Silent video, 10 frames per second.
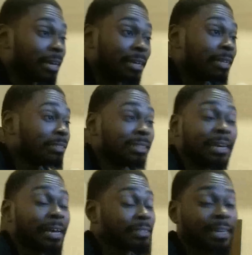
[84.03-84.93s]
I, I
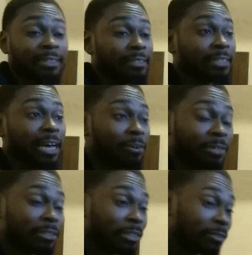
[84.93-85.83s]
see how I have to see
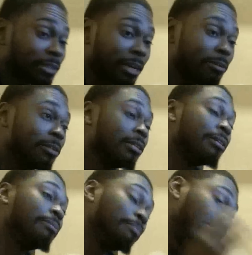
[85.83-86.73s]
how it turns out.
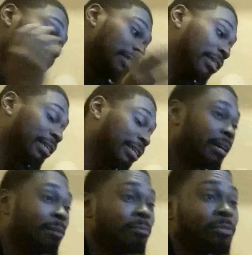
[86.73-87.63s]
But let's check it
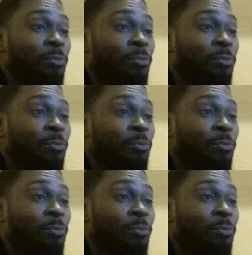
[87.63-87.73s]
out.